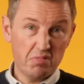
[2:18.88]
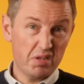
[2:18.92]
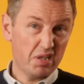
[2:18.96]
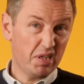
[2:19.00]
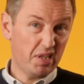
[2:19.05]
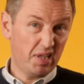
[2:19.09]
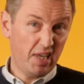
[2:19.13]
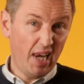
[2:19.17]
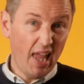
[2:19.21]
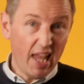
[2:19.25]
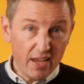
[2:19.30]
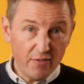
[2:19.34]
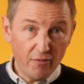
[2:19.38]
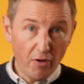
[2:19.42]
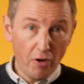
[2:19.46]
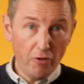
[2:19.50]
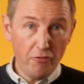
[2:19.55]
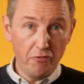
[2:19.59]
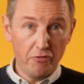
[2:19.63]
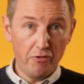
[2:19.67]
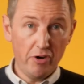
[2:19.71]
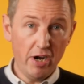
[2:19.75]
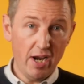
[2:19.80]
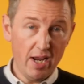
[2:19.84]
slave
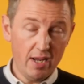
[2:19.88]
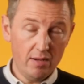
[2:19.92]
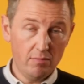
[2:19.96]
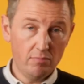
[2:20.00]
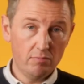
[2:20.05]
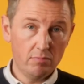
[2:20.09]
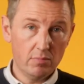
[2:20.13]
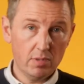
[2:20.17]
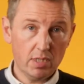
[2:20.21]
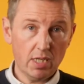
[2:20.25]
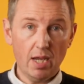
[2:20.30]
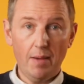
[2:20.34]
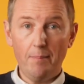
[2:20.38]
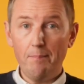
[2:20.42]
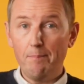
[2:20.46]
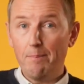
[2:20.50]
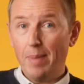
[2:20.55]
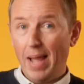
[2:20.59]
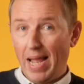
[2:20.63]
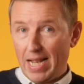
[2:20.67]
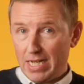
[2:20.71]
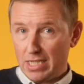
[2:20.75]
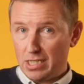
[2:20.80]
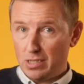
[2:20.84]
over it, come
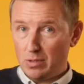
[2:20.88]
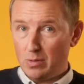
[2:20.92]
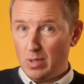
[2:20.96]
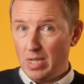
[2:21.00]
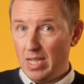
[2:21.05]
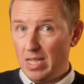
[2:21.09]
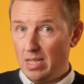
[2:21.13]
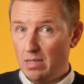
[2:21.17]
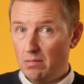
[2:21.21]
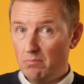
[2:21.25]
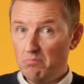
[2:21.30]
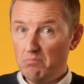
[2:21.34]
back to it,